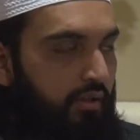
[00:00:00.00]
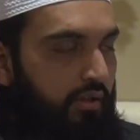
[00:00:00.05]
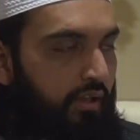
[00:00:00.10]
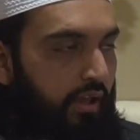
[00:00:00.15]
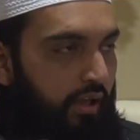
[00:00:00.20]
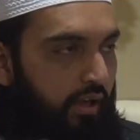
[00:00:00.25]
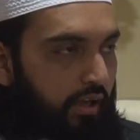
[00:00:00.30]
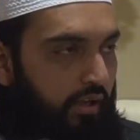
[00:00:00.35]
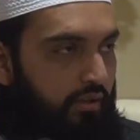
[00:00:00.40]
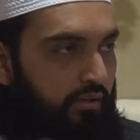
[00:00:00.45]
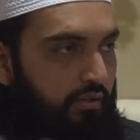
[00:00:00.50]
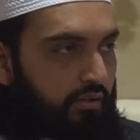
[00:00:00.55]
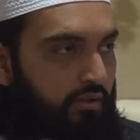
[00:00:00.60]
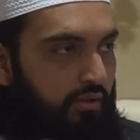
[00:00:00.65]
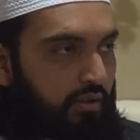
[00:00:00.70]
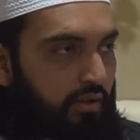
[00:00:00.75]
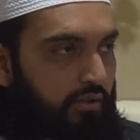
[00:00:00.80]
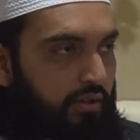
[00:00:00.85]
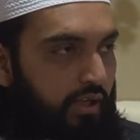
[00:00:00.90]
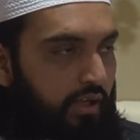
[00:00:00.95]
That it, you
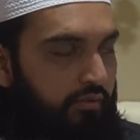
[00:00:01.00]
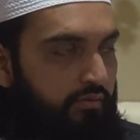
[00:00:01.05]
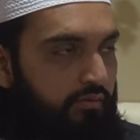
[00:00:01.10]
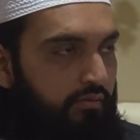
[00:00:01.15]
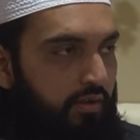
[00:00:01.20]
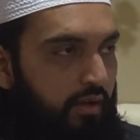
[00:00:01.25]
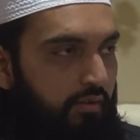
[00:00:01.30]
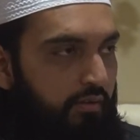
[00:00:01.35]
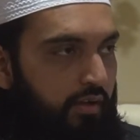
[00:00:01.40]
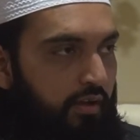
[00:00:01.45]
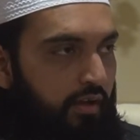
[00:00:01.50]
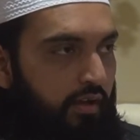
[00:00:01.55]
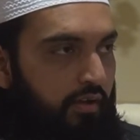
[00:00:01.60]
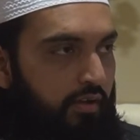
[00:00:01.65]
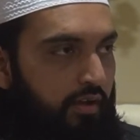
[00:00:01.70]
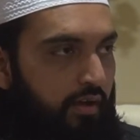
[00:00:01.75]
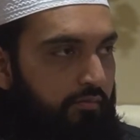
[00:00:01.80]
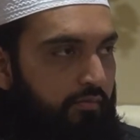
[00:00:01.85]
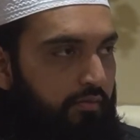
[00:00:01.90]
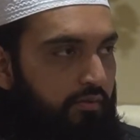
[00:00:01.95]
know, there is re
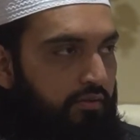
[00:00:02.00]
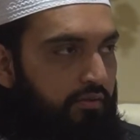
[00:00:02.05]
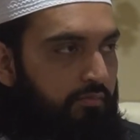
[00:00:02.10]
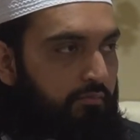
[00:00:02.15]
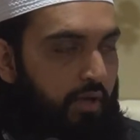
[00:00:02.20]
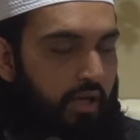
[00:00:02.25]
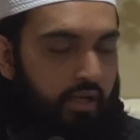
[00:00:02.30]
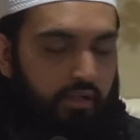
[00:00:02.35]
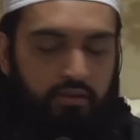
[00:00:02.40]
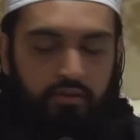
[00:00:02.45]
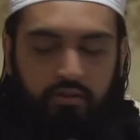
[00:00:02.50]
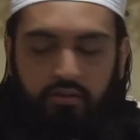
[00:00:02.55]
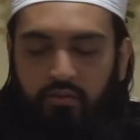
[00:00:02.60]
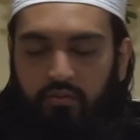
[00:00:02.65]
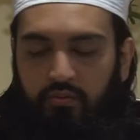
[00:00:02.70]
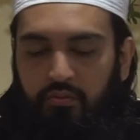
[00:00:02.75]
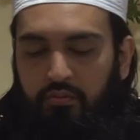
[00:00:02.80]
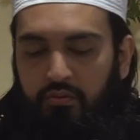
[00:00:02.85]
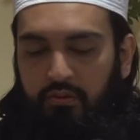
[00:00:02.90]
uh, reference made to